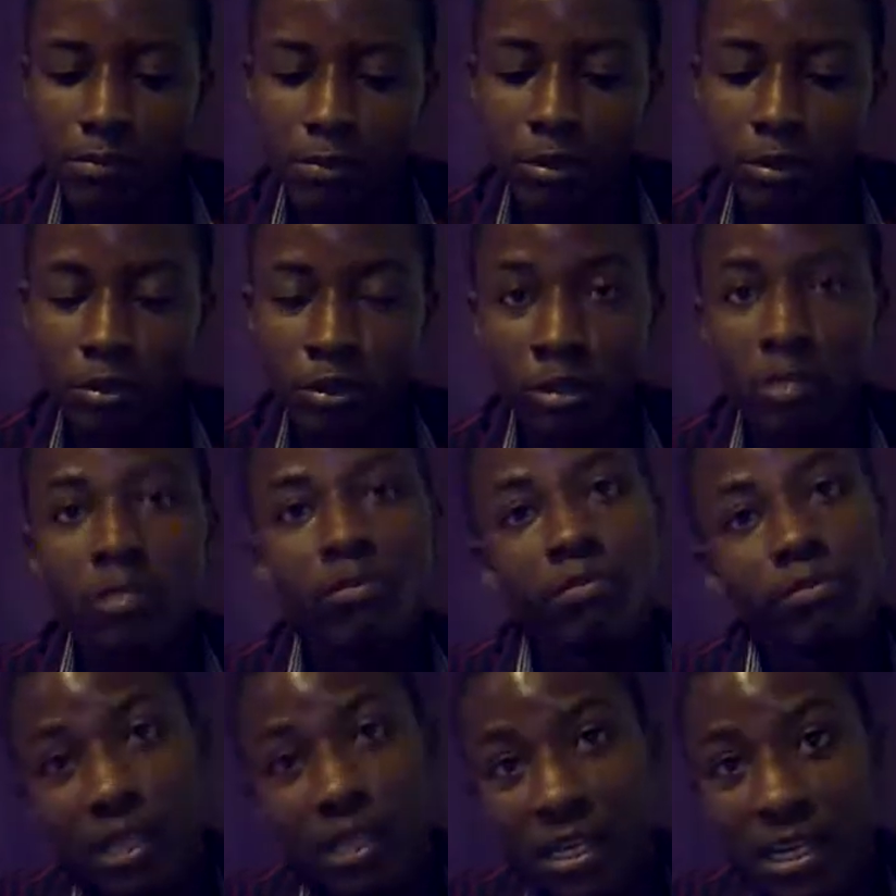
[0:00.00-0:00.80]

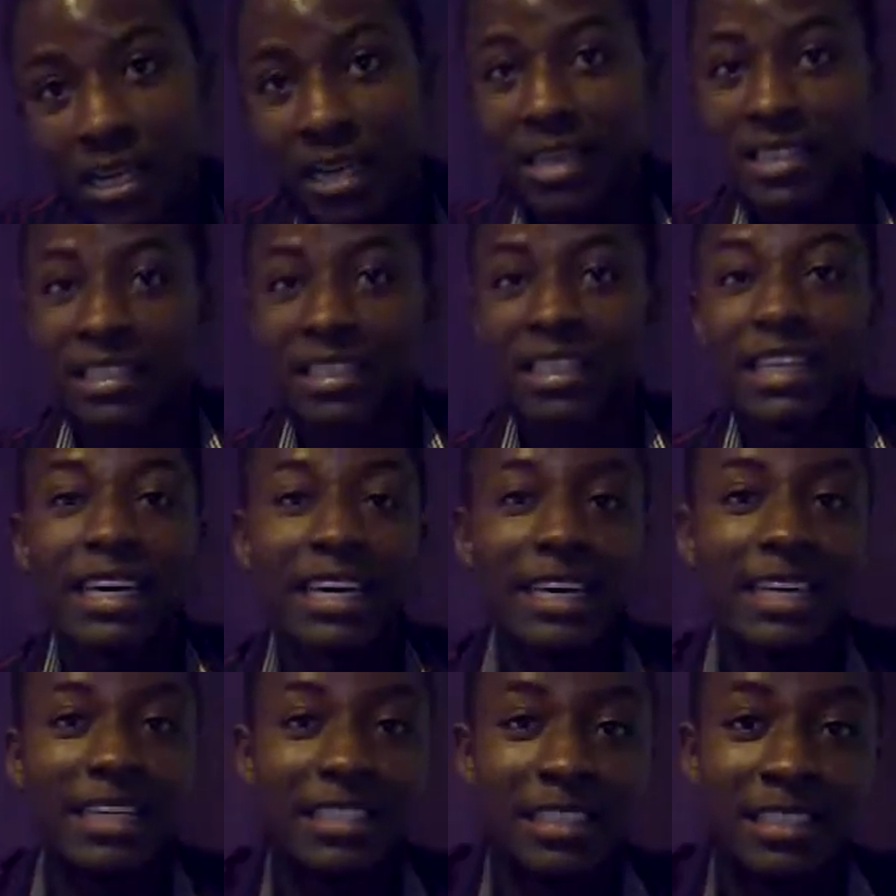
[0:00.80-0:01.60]
Prothrombin
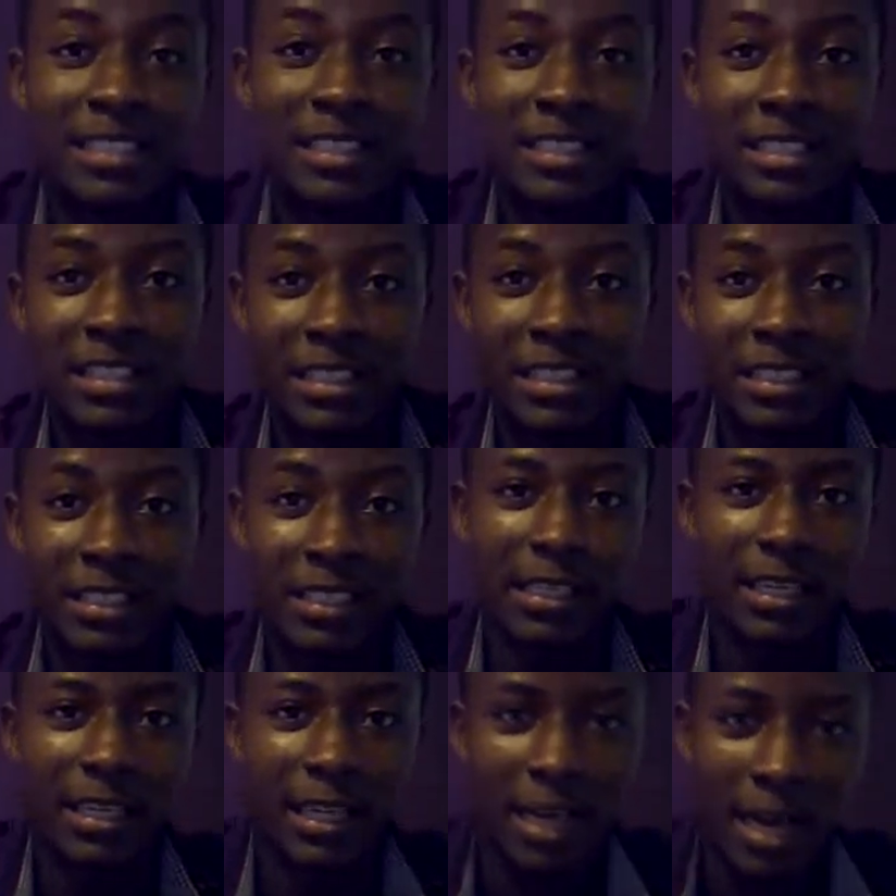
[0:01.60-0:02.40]
is in
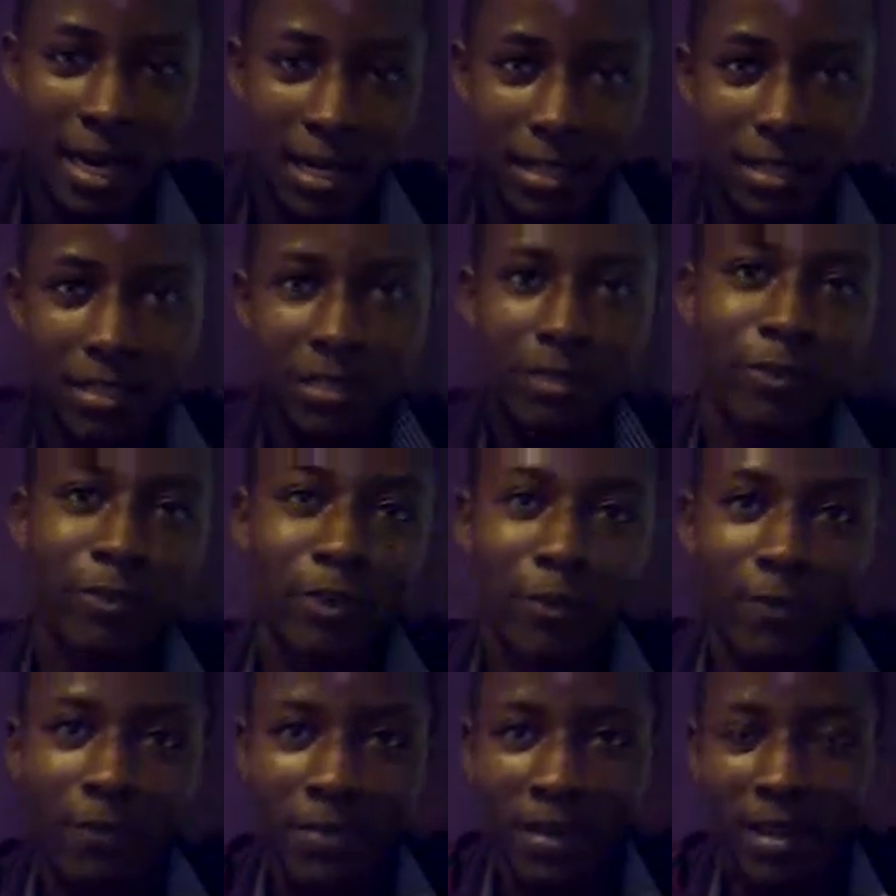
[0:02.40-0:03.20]
the inactive
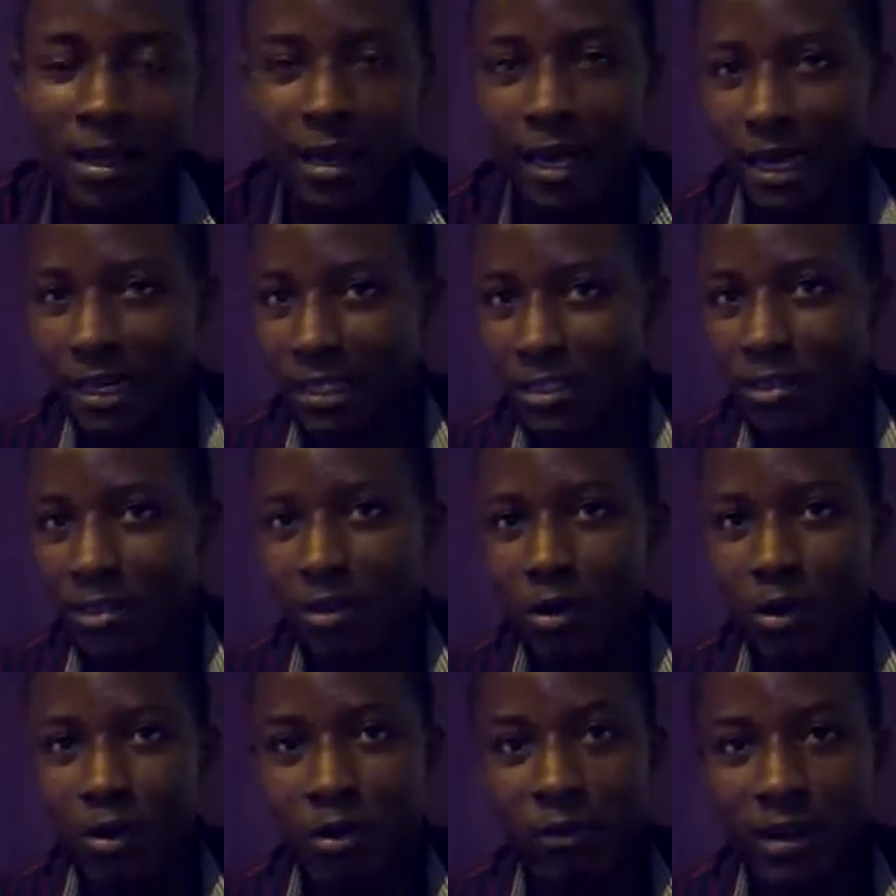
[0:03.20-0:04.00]
form and is
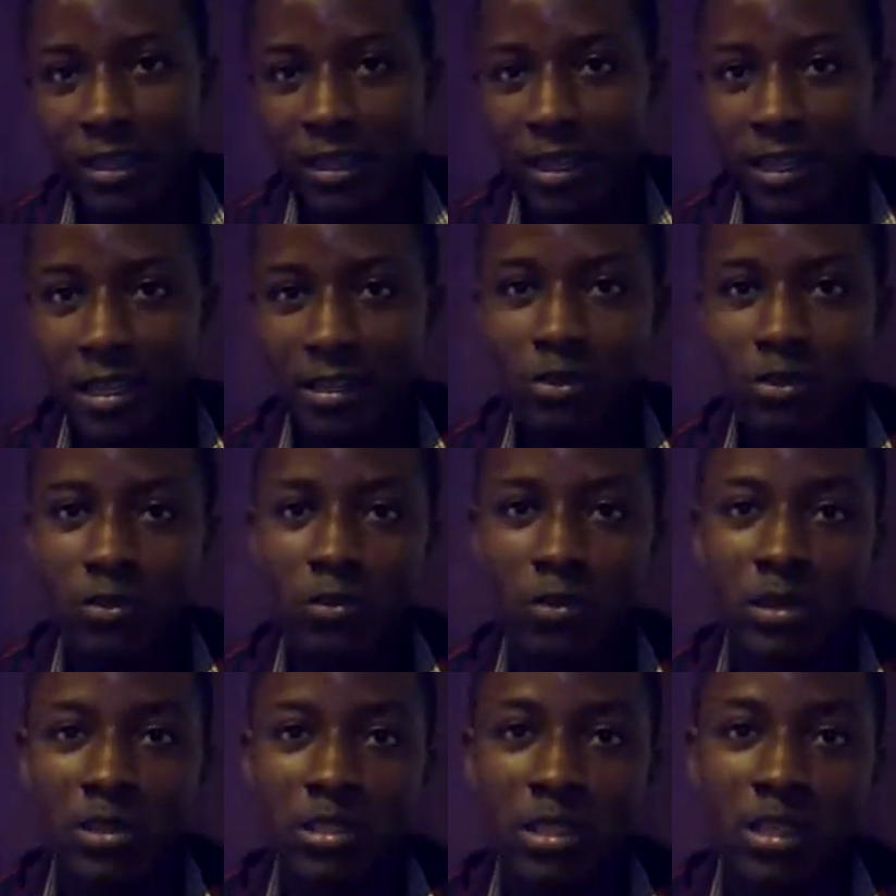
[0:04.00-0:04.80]
converted
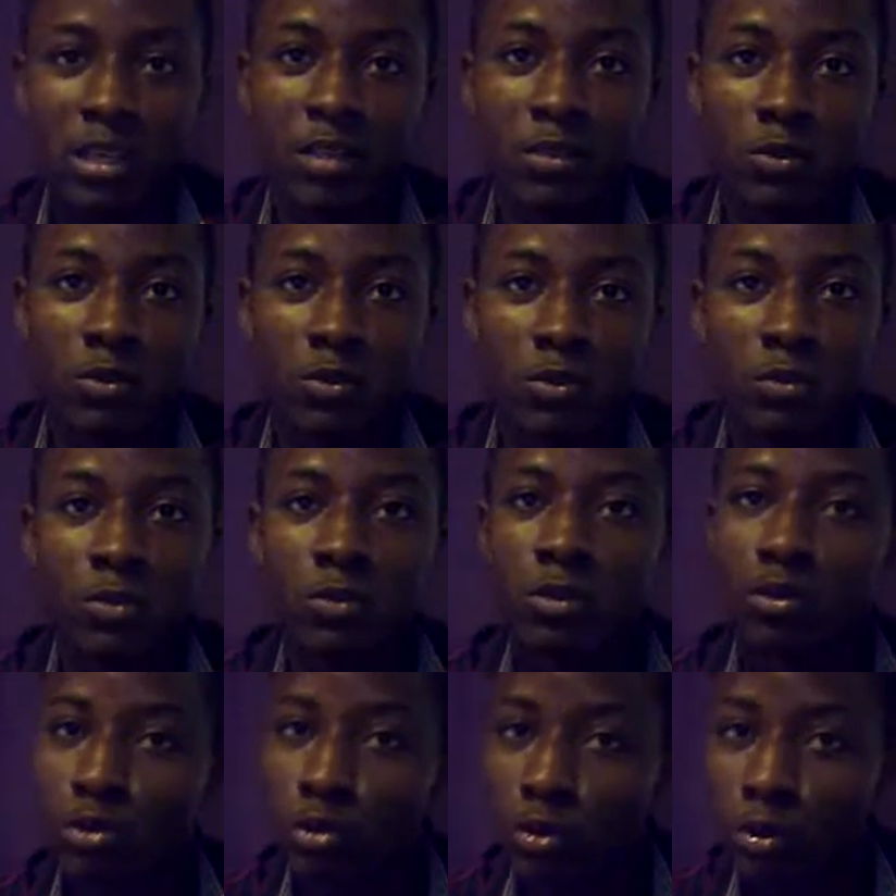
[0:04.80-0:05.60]
into
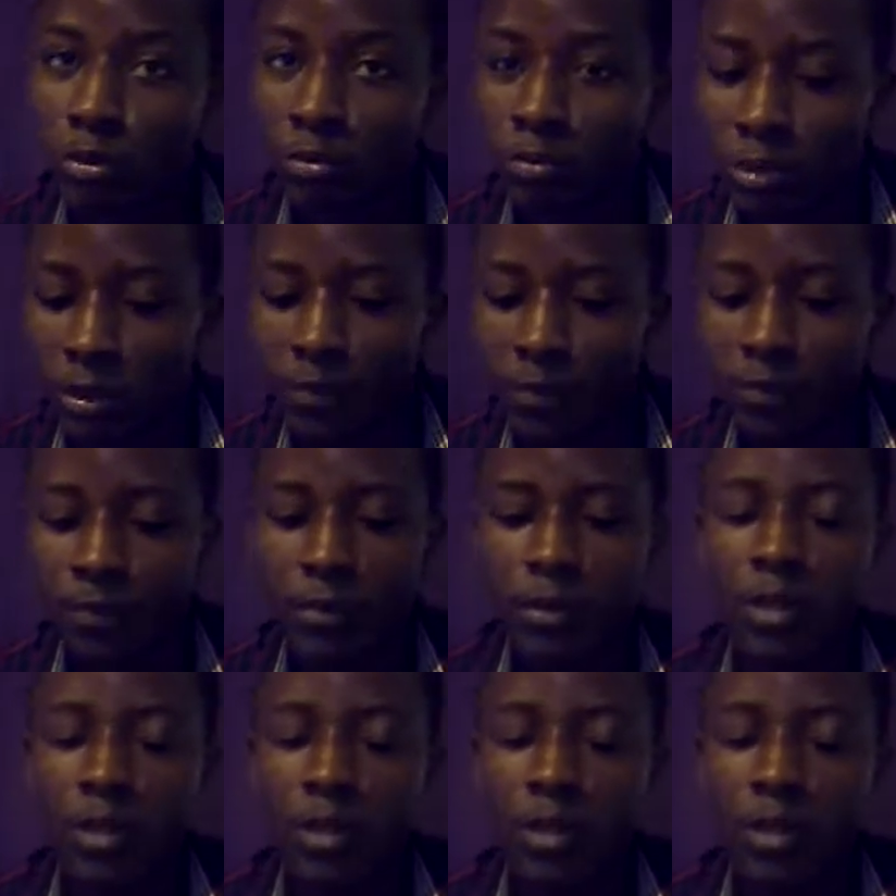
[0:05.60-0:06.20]
thrombin.